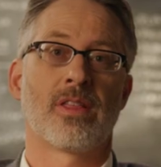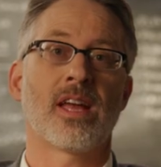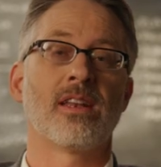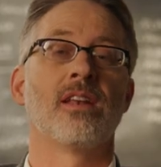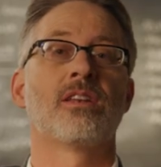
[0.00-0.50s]

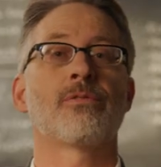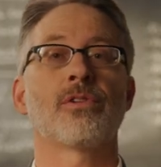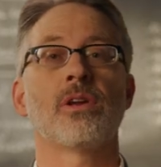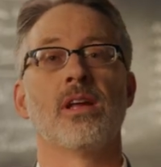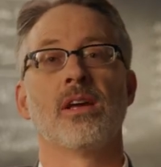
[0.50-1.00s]
that
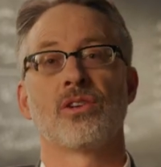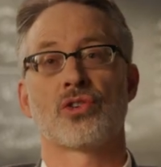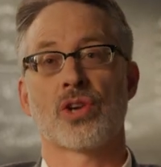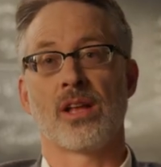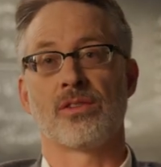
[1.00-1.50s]
different
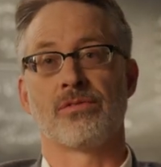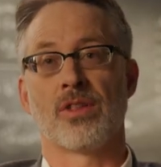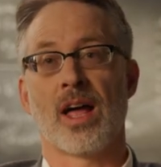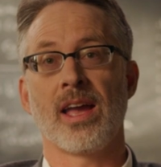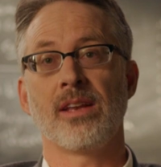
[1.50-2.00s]
shades of
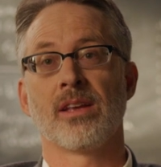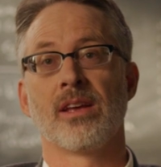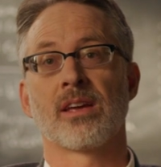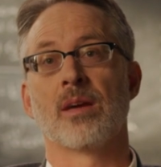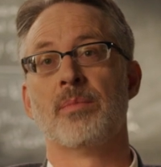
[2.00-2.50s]
light
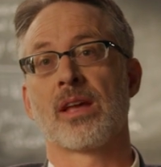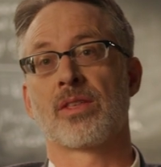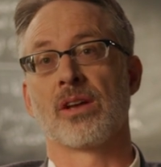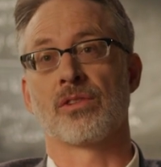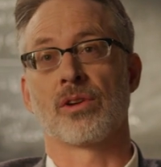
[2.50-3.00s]
can make
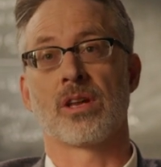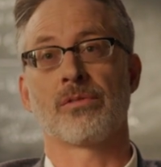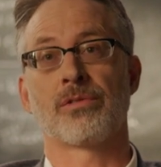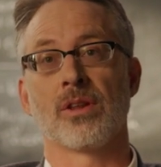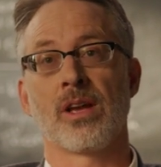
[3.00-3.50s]
things look
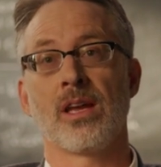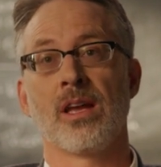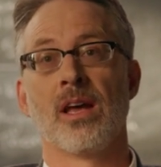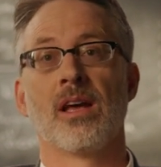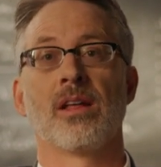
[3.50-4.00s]
differently,
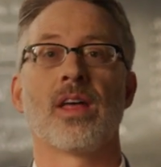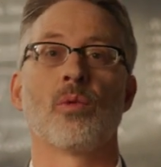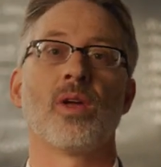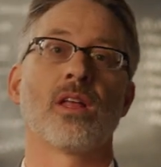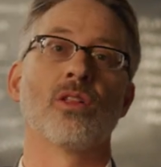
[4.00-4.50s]
that
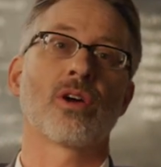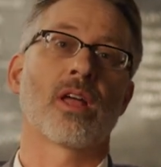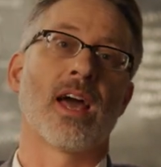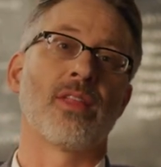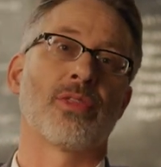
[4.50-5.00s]
we can look
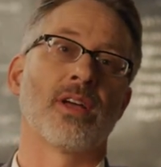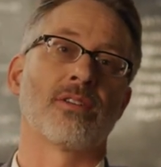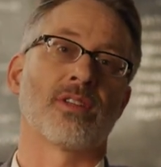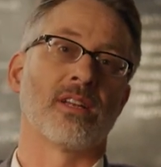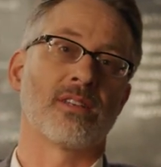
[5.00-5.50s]
at
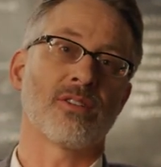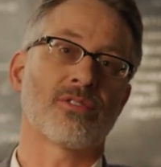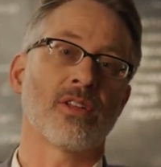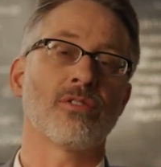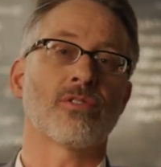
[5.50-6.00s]
things at a
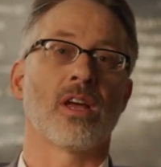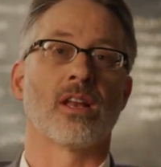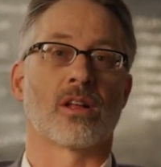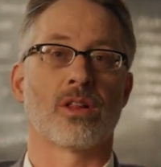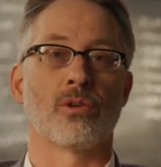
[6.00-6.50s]
distance
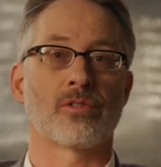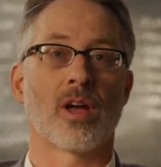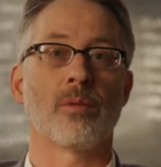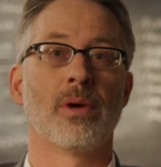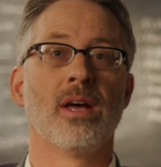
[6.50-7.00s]
and close
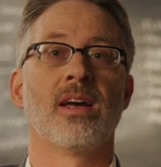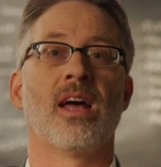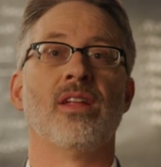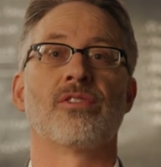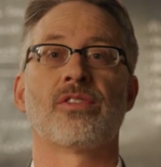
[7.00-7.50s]
up
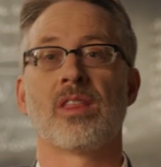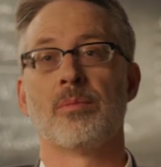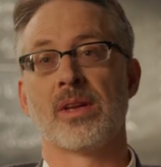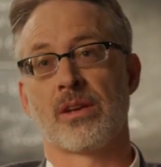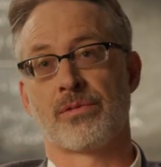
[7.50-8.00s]
and see
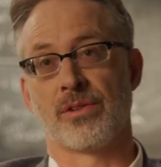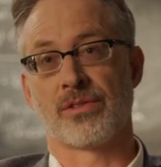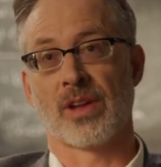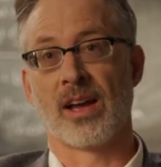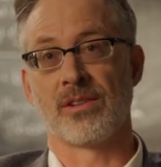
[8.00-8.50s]
them at different
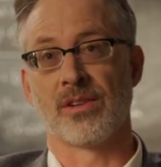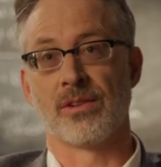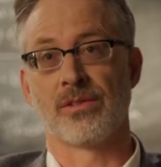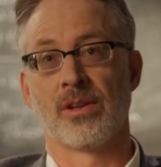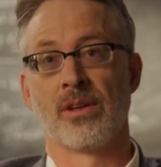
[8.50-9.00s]

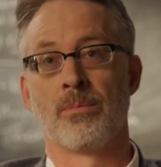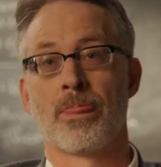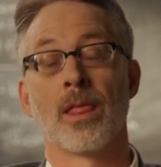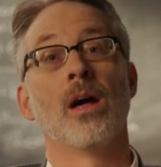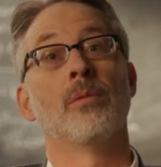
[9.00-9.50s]
sizes.
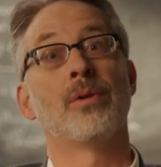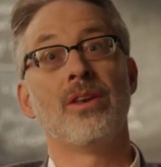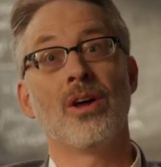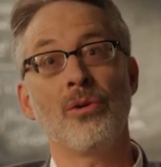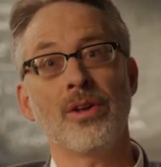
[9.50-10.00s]
But
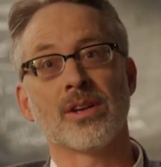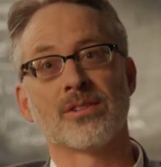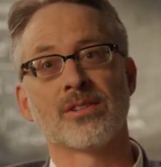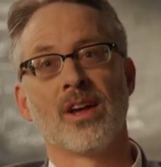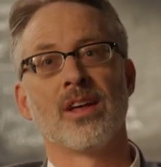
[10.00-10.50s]

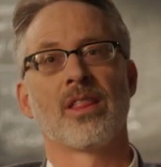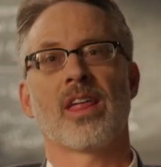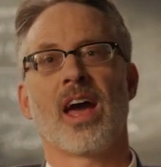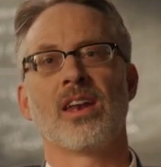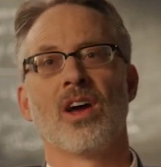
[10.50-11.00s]
notice
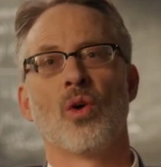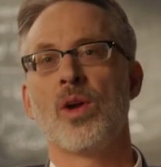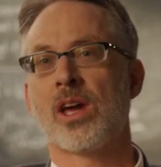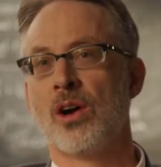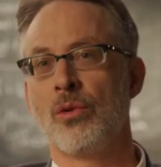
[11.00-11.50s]
that
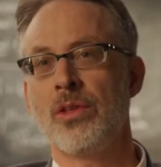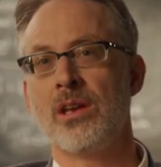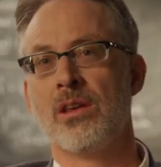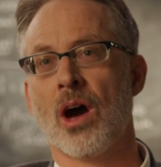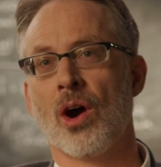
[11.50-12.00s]
we can only
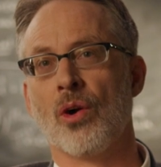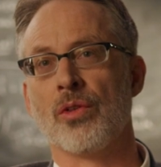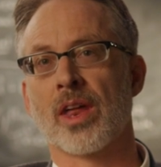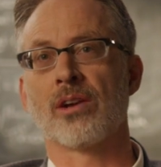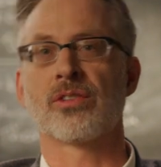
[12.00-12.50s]

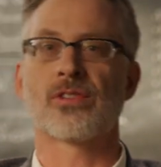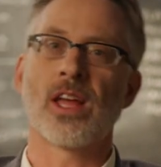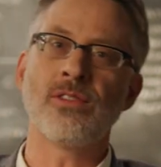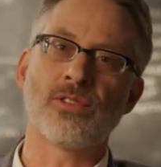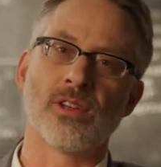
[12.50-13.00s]
know that our
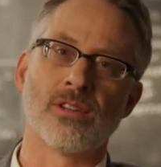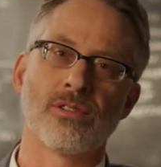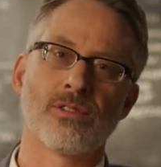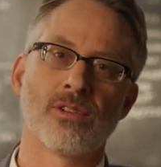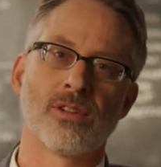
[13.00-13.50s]

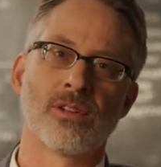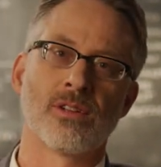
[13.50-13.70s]
senses